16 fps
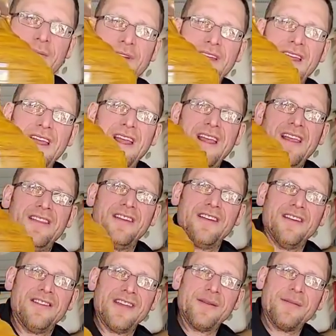lamp.
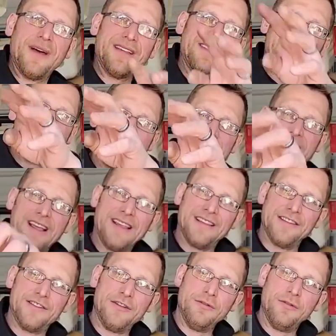The good thing about this, you
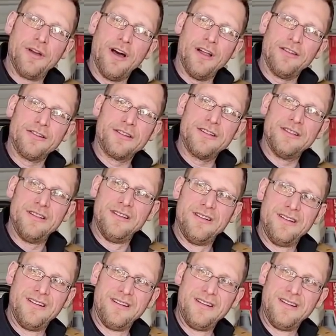got the two colors.